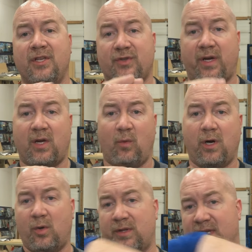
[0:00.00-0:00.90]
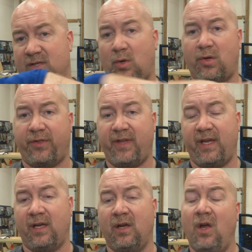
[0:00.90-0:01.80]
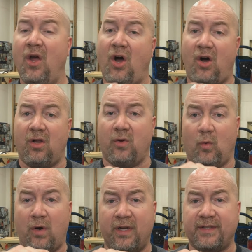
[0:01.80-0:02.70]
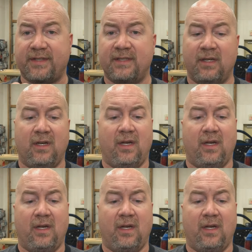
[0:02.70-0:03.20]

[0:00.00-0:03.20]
So I can work with this whole thing all at once,